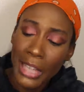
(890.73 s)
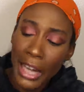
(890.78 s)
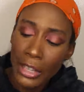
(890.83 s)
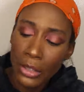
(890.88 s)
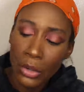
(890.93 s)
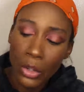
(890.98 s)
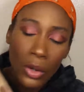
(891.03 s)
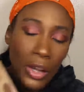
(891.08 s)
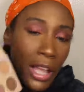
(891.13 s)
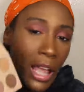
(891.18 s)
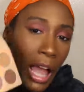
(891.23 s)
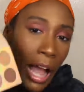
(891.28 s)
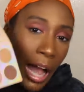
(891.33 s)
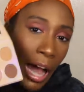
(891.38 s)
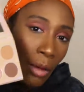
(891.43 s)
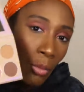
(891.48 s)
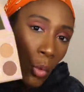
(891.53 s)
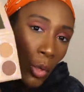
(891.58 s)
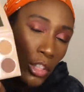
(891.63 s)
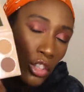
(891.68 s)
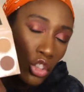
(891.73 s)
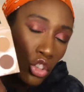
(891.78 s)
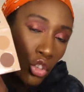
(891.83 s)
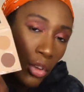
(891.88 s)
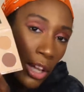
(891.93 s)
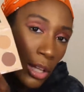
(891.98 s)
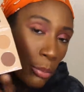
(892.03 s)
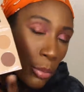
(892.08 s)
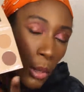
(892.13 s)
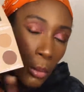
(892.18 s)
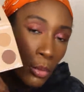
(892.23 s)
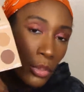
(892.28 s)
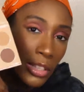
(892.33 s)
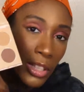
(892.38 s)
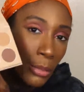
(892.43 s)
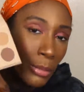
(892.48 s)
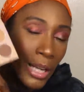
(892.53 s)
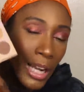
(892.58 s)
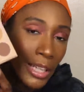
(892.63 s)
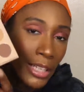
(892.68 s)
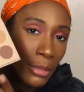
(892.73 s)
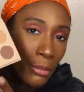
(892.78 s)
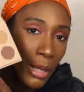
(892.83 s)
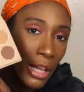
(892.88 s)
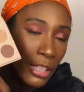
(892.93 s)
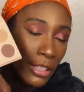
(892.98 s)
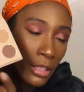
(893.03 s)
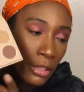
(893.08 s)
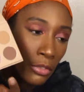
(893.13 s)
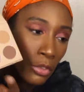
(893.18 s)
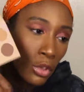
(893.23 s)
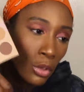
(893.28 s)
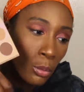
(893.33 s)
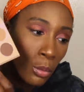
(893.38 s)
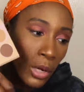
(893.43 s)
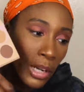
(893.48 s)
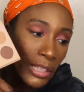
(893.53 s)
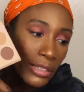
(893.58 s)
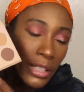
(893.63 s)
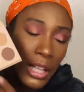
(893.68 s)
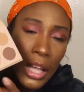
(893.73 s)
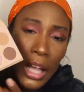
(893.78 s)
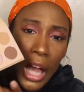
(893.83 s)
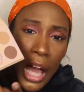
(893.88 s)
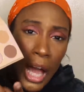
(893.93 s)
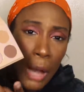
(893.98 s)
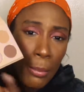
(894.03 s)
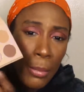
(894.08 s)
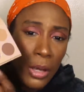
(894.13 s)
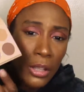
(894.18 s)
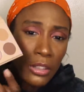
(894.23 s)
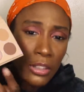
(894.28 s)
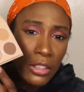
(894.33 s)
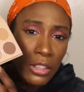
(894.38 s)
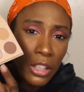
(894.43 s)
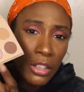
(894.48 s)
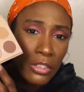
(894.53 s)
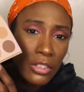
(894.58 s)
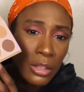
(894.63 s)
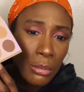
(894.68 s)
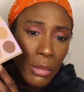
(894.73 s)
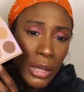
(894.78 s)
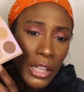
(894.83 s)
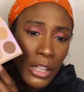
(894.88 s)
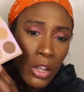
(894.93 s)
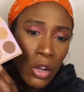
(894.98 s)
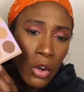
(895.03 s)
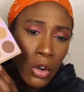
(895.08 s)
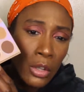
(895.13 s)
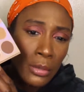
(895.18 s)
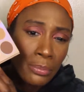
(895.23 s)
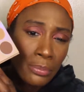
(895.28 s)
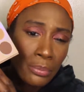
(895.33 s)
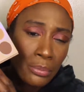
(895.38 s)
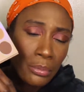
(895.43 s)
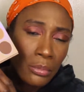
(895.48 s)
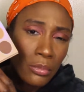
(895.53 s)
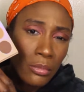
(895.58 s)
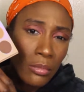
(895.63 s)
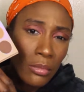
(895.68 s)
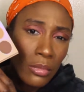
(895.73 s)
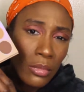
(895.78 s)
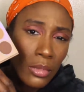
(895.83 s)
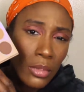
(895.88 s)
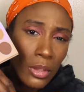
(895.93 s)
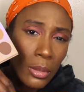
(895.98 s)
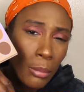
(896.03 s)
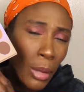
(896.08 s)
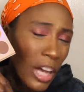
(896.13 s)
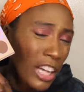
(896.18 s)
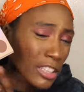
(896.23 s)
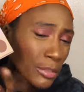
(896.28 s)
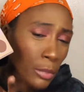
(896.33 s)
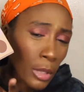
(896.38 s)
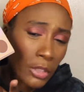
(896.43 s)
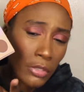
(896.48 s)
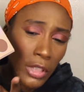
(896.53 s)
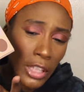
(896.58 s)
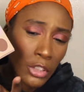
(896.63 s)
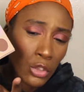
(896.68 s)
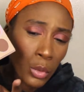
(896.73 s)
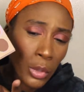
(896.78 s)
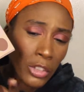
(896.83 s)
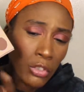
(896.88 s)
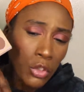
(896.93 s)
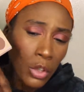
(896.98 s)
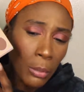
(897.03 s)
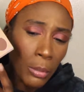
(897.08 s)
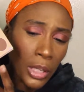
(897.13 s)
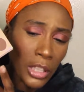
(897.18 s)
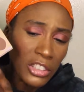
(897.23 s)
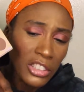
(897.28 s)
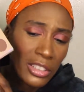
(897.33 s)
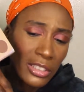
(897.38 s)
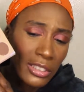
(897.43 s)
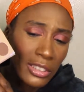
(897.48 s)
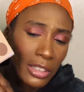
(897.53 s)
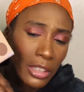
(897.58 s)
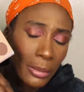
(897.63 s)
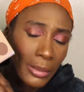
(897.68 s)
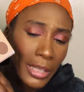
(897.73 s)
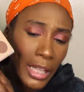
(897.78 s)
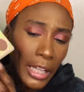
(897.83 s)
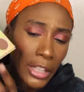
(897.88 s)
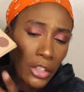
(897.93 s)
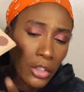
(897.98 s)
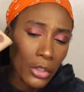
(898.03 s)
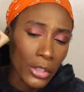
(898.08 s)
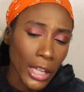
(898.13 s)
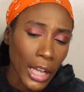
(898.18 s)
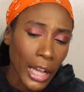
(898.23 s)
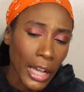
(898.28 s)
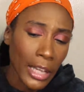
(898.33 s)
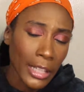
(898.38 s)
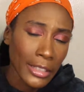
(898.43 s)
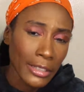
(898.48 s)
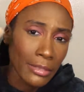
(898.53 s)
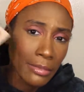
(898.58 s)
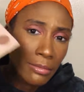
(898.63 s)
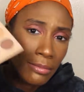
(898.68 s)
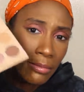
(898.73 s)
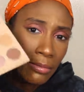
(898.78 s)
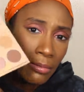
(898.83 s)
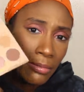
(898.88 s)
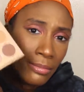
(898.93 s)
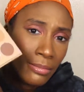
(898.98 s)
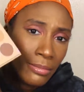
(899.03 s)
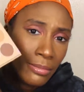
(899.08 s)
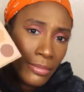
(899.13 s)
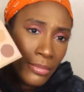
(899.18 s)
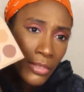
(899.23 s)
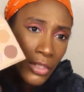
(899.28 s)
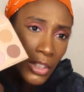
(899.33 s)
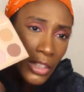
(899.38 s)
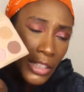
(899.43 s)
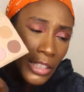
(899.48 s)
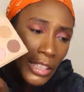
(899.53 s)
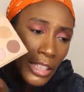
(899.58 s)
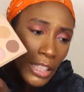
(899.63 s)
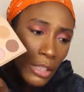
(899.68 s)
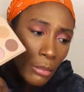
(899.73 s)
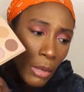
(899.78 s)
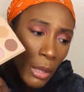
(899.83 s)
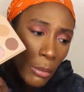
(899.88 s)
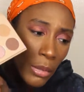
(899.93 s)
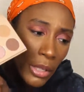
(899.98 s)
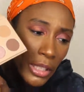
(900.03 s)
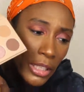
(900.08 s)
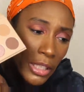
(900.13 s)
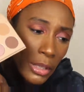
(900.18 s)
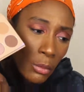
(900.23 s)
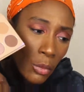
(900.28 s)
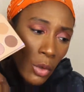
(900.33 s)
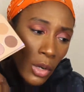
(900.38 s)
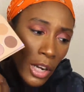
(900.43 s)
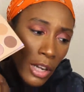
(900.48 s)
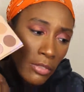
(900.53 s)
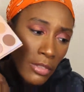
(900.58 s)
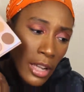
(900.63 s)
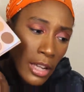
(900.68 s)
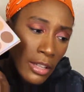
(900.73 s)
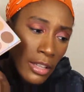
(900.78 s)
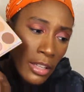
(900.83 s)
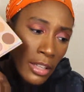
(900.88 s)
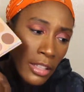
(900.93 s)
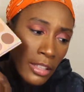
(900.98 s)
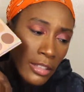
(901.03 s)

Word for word: I don't know. I wanted to try the purples in it, but I didn't buy this at full price. I bought this off somebody on Poshmark for like 24 bucks just because I was like, you're not getting my money anymore after I had the